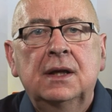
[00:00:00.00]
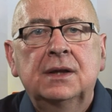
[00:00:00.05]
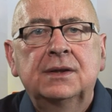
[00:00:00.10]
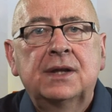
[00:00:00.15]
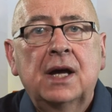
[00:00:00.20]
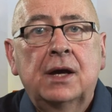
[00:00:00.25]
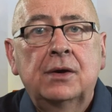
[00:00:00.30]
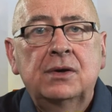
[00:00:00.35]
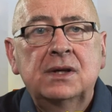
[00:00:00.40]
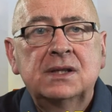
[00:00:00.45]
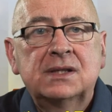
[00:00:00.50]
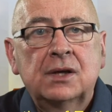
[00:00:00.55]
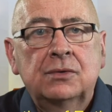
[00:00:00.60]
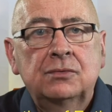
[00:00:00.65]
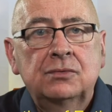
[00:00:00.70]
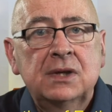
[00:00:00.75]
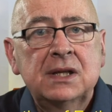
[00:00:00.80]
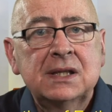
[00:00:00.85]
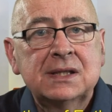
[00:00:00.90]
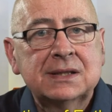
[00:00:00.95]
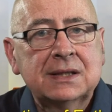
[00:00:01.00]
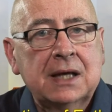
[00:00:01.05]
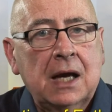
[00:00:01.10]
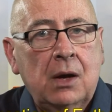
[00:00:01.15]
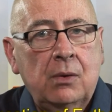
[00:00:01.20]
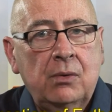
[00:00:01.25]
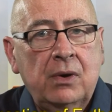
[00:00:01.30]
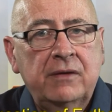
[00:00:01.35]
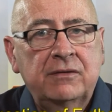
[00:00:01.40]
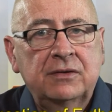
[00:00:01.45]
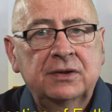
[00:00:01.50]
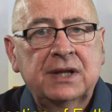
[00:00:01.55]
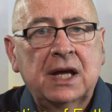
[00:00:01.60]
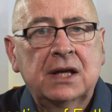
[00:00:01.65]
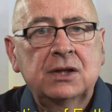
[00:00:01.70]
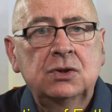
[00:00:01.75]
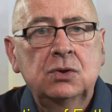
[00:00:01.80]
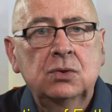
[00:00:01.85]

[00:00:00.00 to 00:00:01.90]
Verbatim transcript: There is a risk, however, that